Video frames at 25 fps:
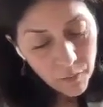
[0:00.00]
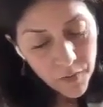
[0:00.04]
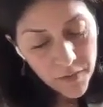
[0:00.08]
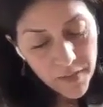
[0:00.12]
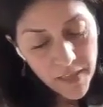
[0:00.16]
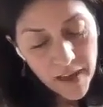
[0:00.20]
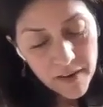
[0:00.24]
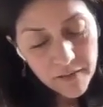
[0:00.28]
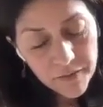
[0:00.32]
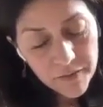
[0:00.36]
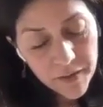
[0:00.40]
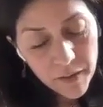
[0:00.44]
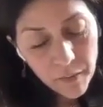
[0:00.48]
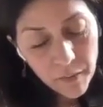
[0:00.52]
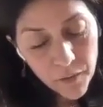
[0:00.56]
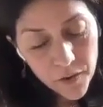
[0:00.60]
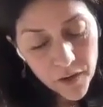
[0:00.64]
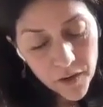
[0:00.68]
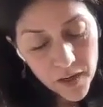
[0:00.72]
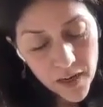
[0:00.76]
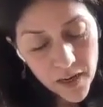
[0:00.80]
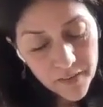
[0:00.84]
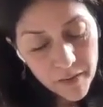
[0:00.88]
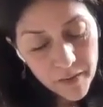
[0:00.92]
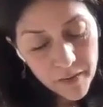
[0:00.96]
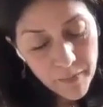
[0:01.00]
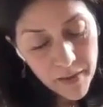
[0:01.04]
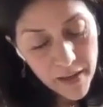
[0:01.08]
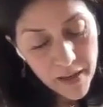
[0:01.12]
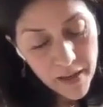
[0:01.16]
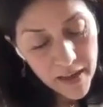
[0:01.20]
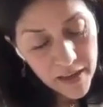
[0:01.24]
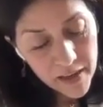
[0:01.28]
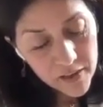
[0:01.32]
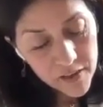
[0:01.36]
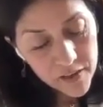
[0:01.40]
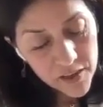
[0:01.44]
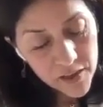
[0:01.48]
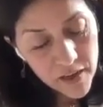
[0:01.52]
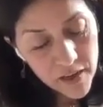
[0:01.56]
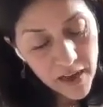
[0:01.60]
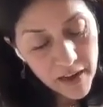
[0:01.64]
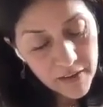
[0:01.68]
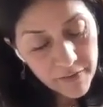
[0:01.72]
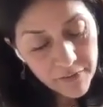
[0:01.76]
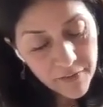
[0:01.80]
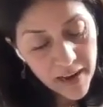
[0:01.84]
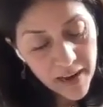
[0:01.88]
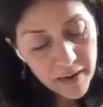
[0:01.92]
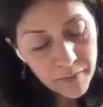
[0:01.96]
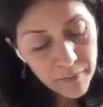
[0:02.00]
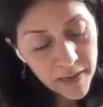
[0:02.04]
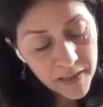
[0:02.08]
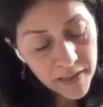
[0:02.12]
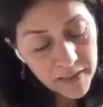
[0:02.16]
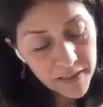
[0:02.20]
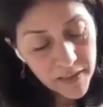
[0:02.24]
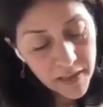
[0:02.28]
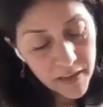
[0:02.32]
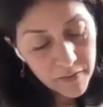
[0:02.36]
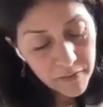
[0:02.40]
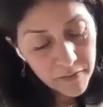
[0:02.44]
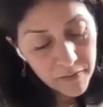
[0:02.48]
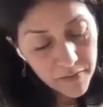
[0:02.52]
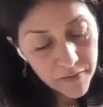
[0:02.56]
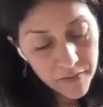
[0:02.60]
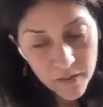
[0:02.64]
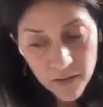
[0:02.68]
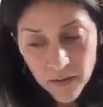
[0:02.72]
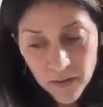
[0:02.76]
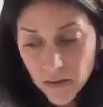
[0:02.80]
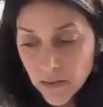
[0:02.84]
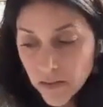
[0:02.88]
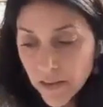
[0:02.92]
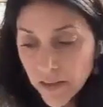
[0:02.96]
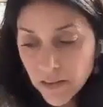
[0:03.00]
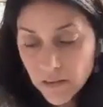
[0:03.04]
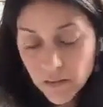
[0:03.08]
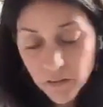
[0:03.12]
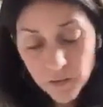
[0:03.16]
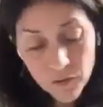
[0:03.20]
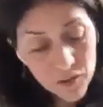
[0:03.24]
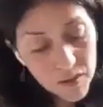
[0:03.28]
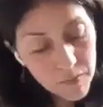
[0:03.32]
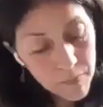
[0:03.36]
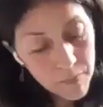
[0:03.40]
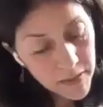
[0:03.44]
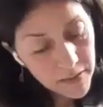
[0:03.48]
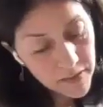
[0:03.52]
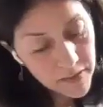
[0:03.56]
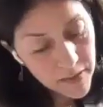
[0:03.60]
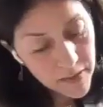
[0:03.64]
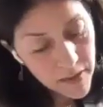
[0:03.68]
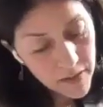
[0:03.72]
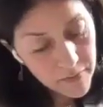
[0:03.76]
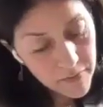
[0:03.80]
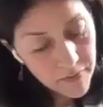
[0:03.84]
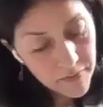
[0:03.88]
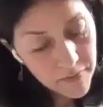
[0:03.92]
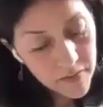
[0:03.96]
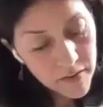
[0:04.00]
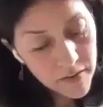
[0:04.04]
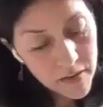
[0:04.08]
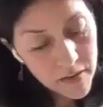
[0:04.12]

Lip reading: With every word on the page, I find myself, then lose myself,